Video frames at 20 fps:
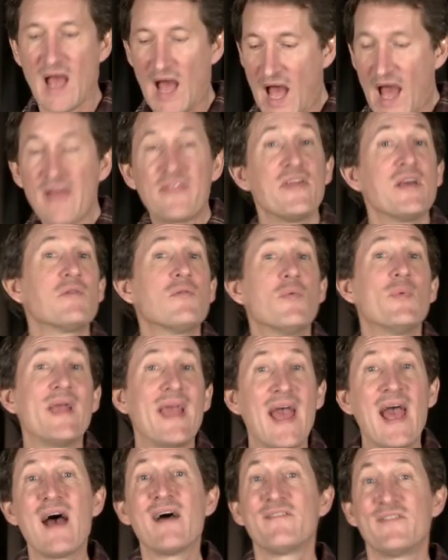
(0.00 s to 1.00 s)
I think what we
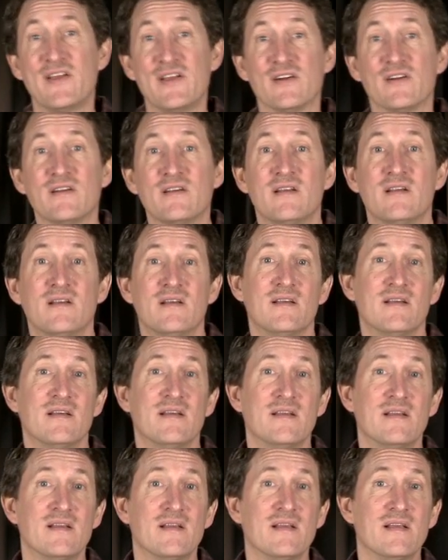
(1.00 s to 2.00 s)
have here
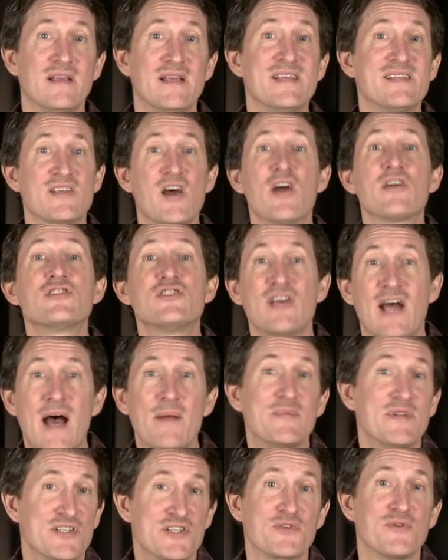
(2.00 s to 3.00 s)
is our
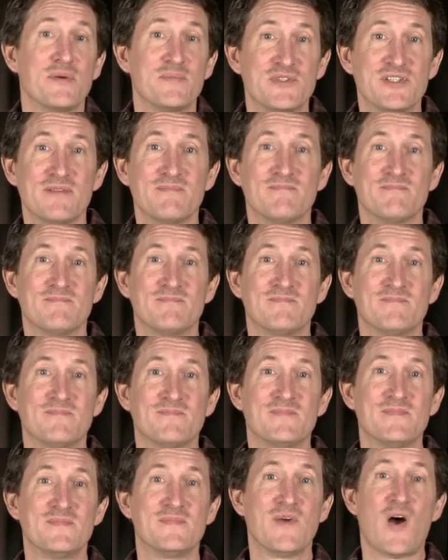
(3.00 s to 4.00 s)
job description.
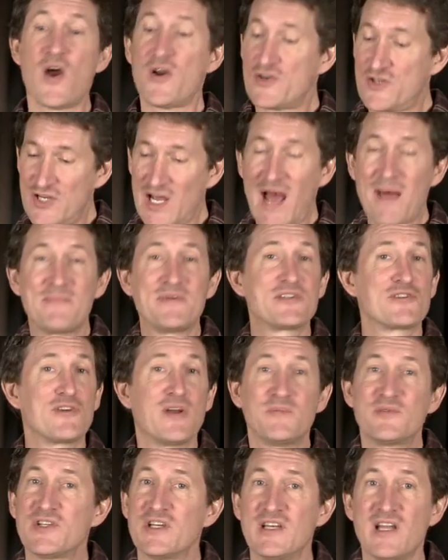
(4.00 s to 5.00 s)
Our job
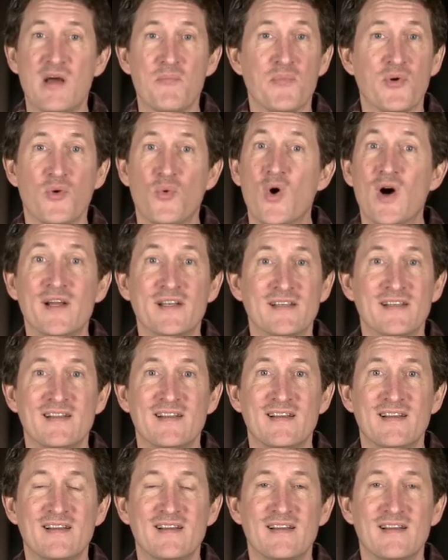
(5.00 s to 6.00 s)
description number one.
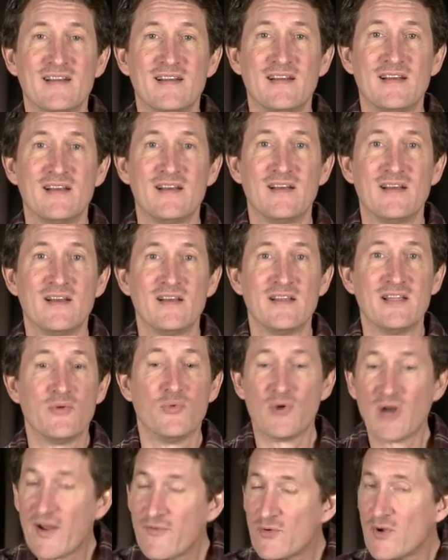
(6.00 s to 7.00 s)
That
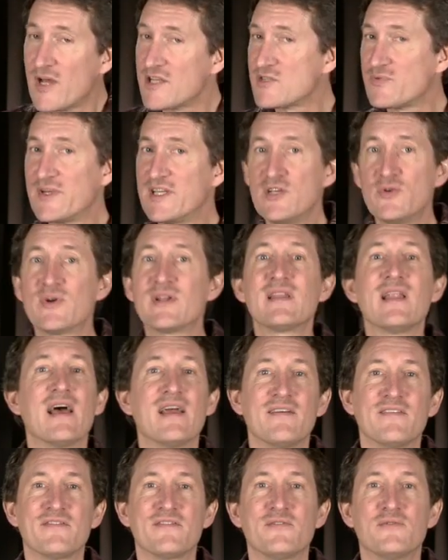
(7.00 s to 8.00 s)
whatever else we do in
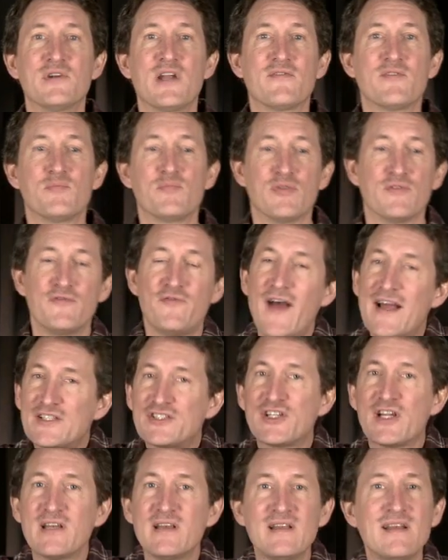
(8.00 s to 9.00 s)
life, whatever
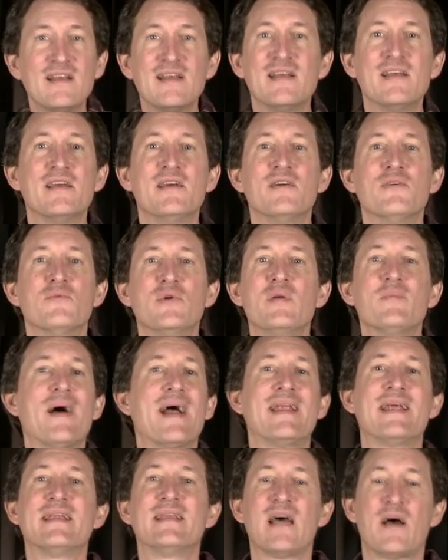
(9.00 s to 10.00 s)
profession we
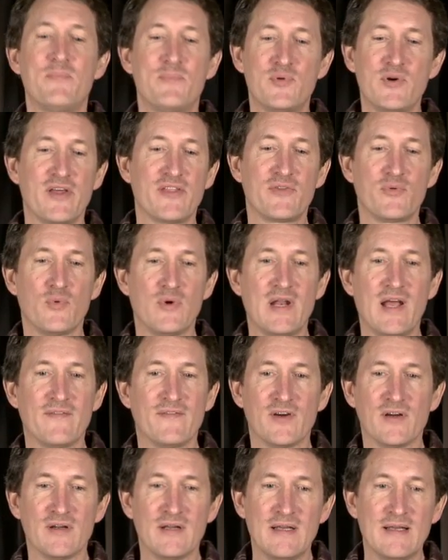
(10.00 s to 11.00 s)
might end up with,
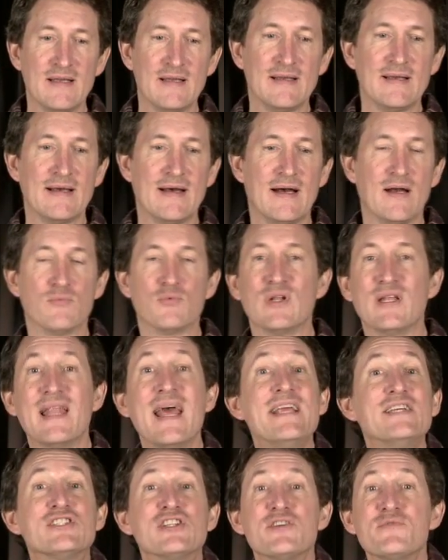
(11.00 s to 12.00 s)
whatever uh,
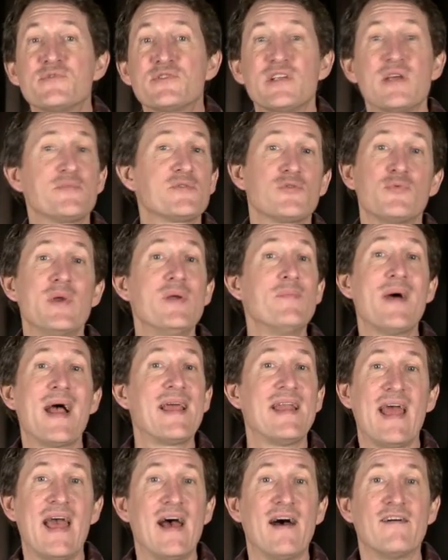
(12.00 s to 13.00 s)
relationships we
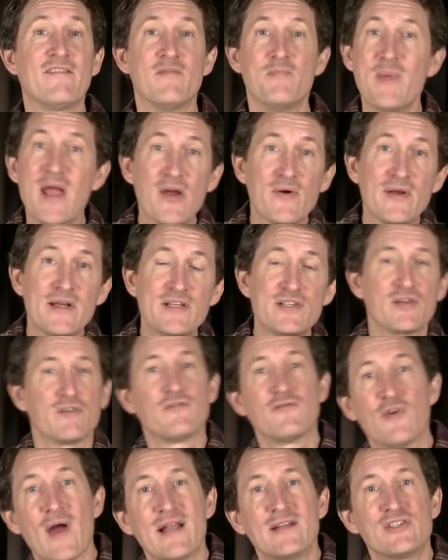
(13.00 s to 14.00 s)
might have, marriage or
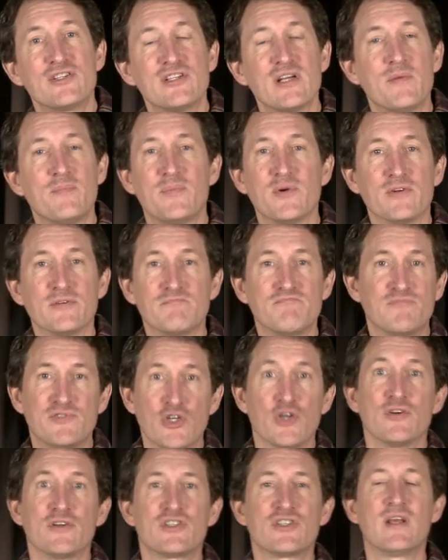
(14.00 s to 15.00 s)
friendship or
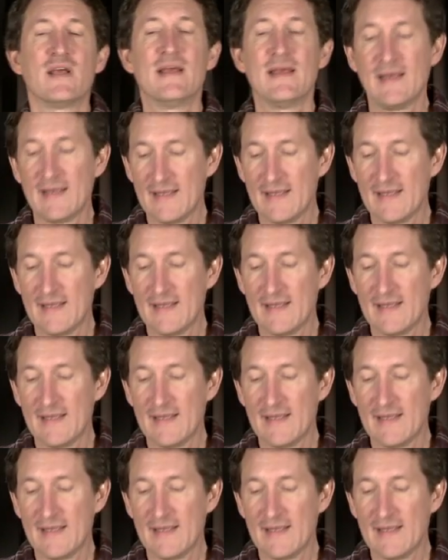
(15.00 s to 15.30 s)
church,